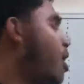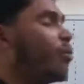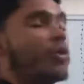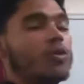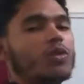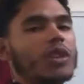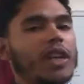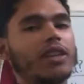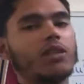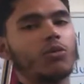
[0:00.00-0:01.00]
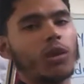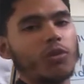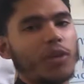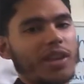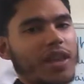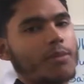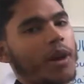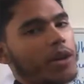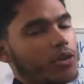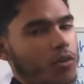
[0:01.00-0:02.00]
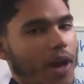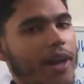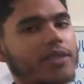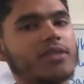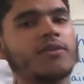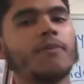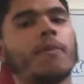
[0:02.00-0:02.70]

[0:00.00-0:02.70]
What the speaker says: when you look at the runway that Baidu has.